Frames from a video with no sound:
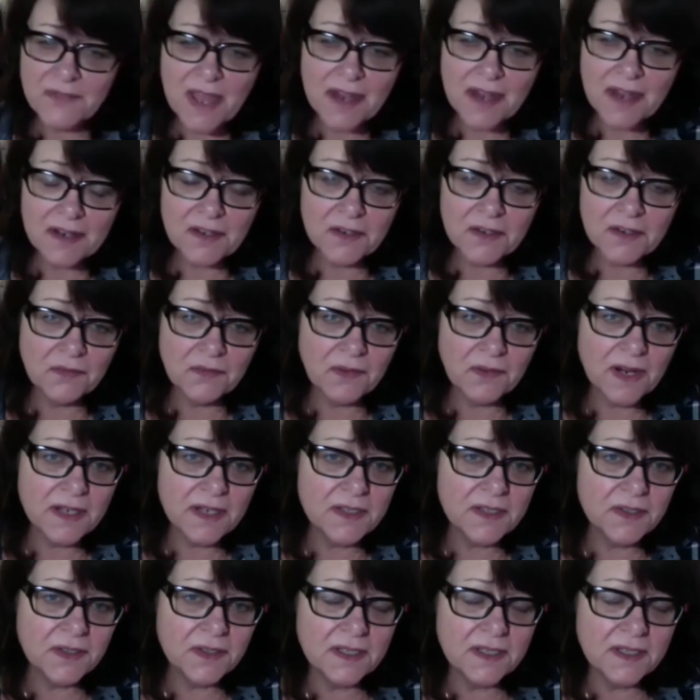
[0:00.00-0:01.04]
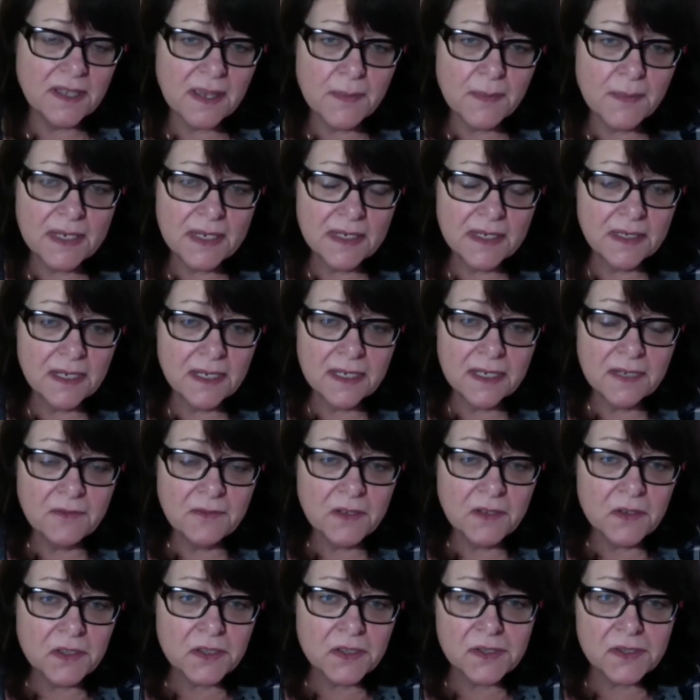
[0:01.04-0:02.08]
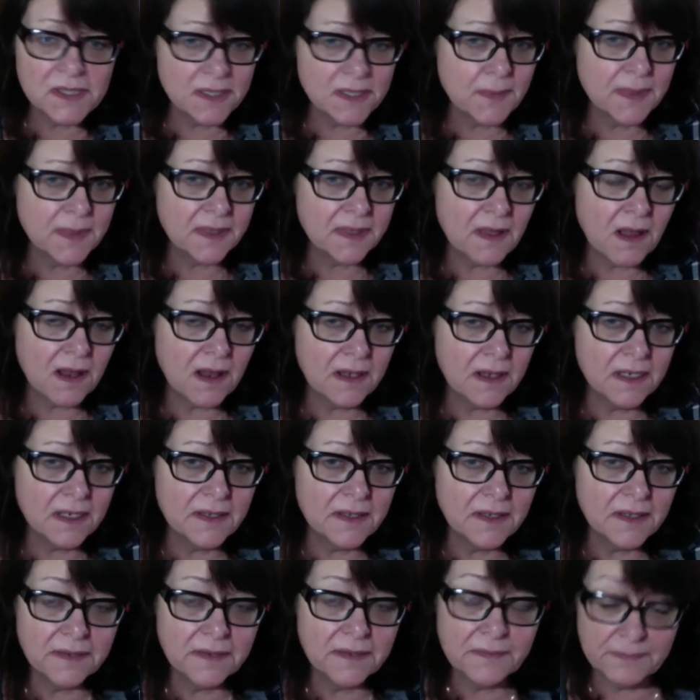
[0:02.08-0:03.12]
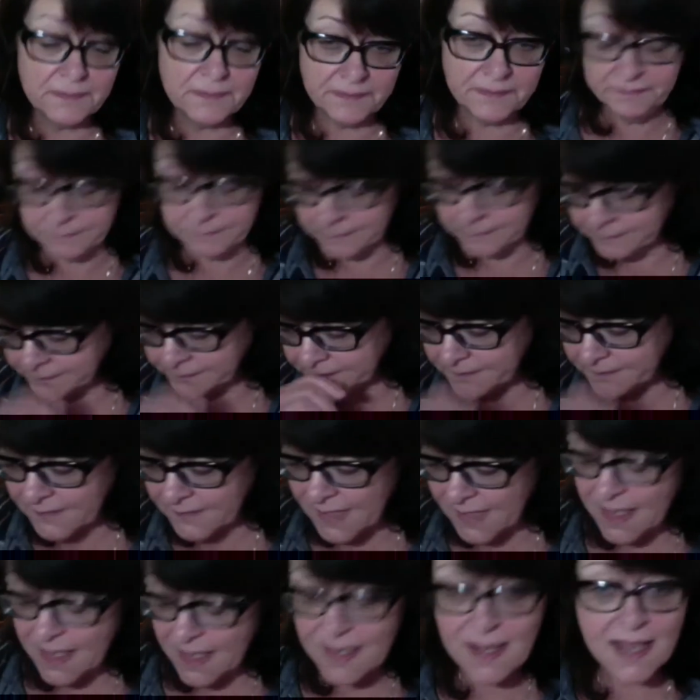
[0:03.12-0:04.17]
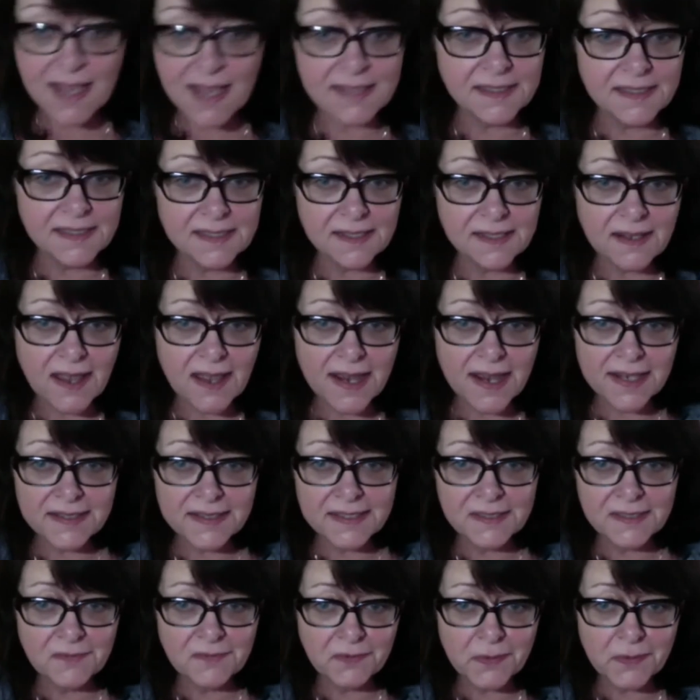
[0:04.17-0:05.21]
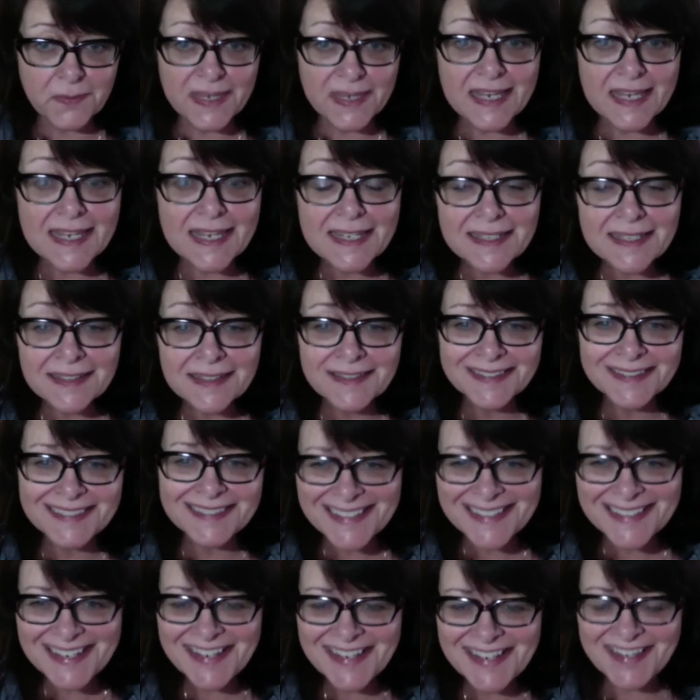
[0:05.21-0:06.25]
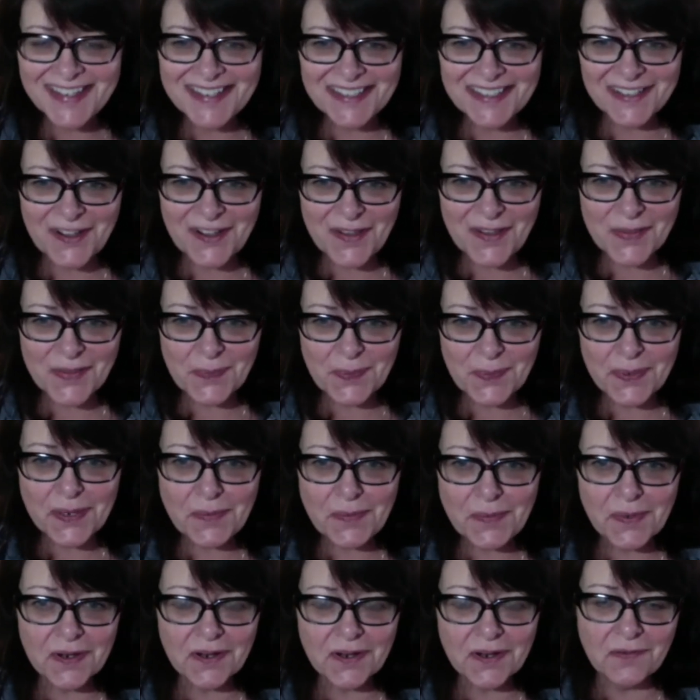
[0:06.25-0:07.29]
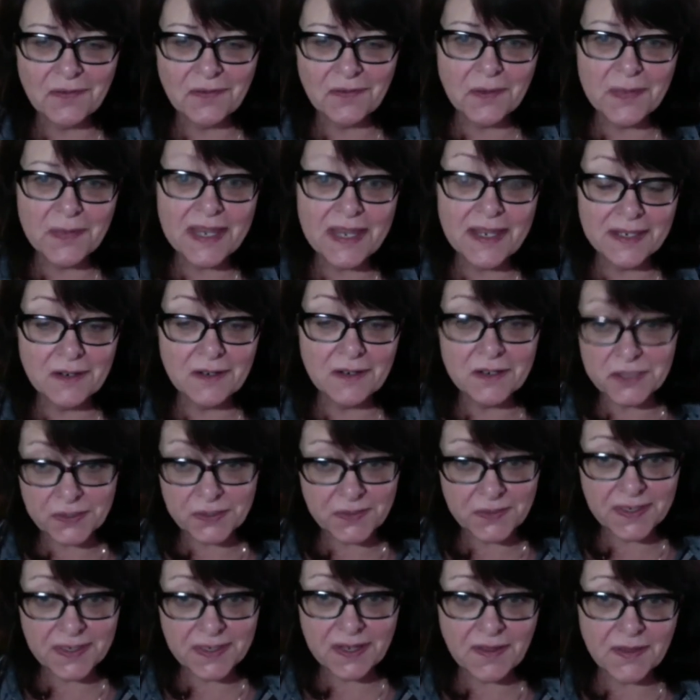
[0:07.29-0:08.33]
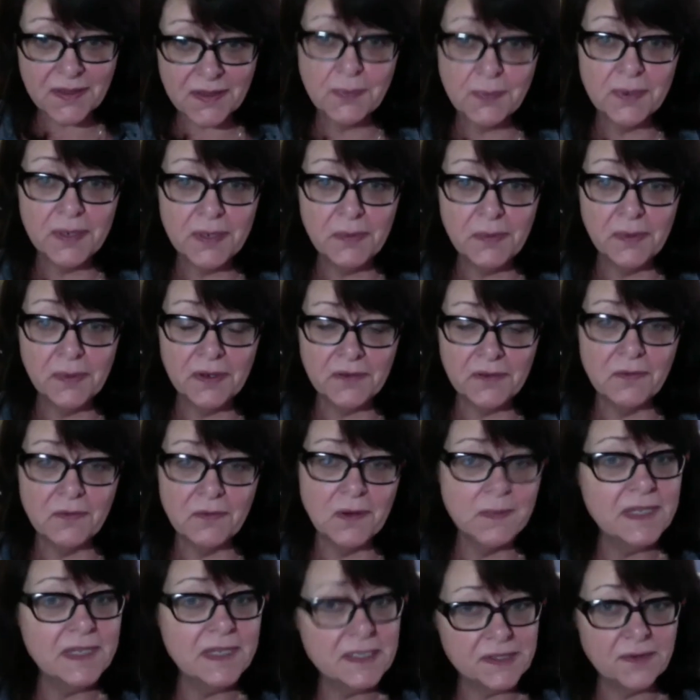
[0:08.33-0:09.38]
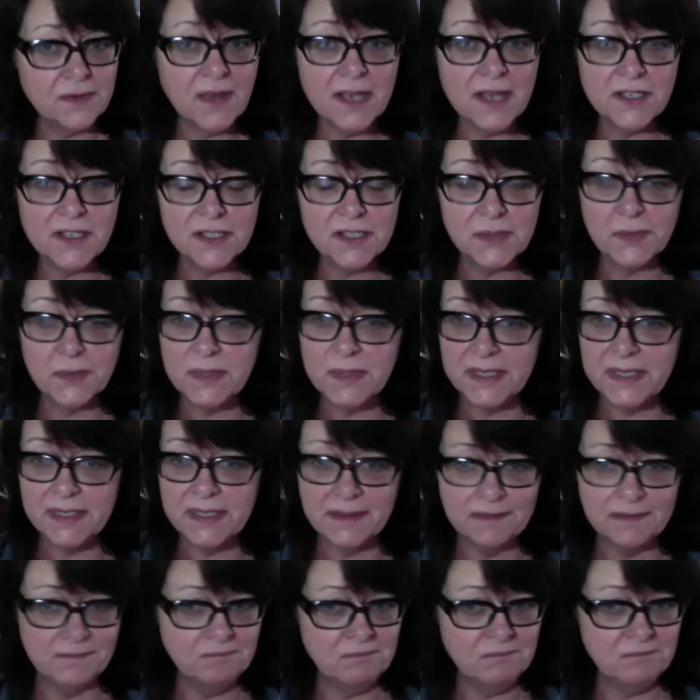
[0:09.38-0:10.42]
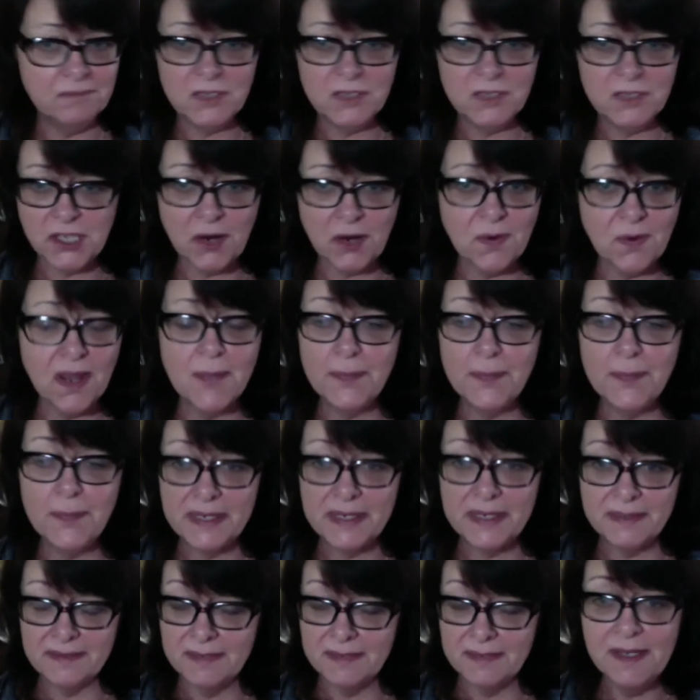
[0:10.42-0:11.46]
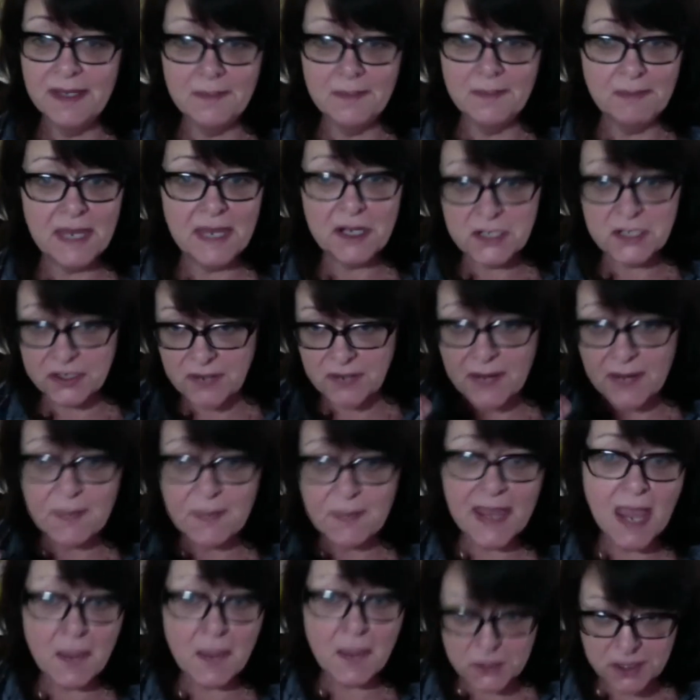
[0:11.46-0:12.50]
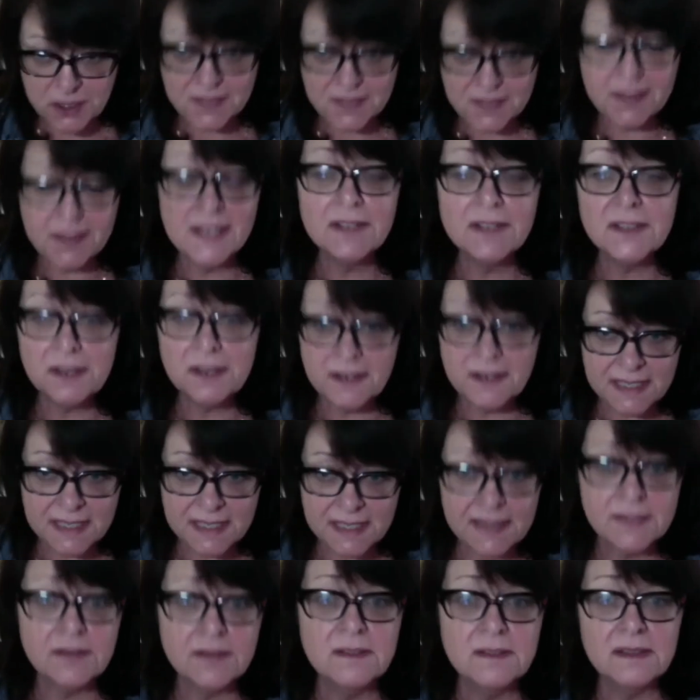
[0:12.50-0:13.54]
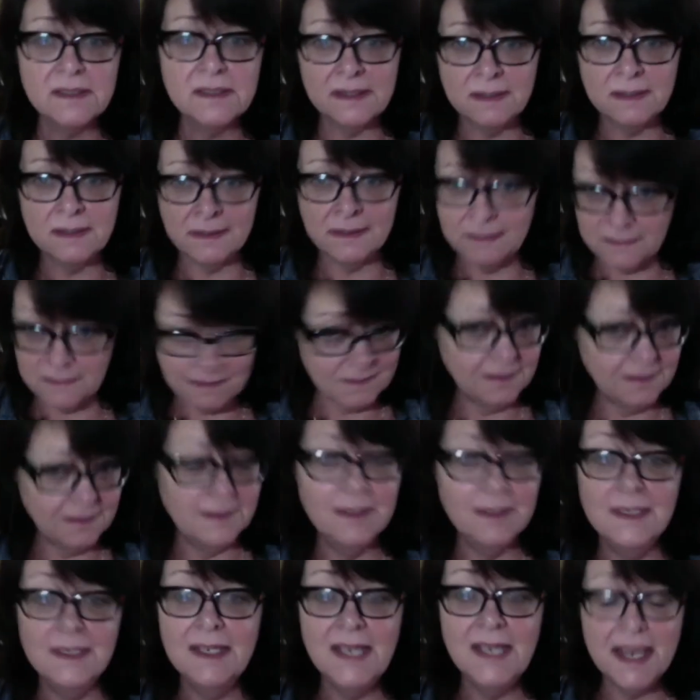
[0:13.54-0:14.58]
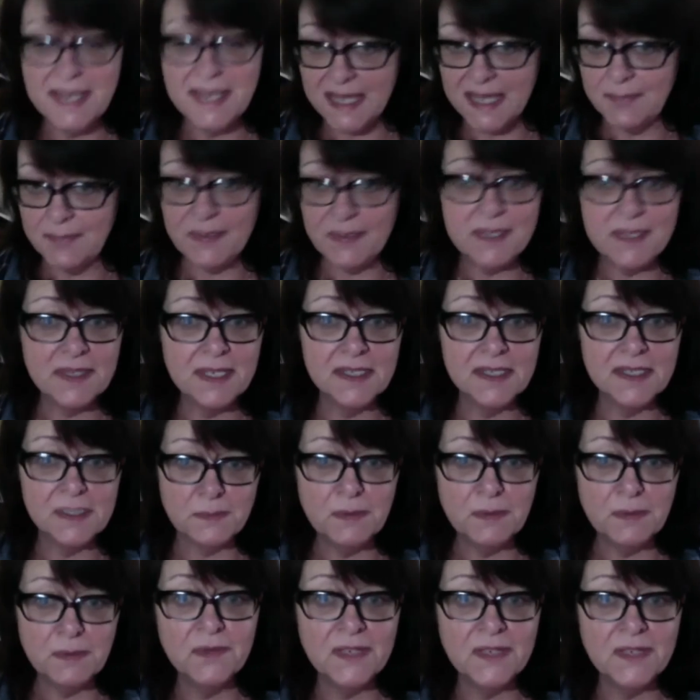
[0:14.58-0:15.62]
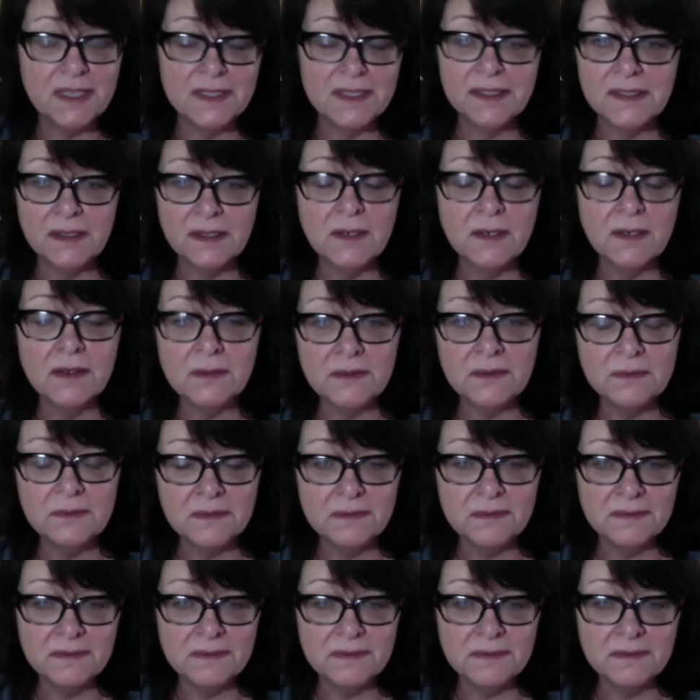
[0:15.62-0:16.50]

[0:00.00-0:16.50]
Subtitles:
got a good friend who could come in and if you do all of the, as this client did for me, they did all the pre-work for me and are doing all the pre-work for me. So I just really show up and make sure I'm capturing things on easels and keeping things moving. So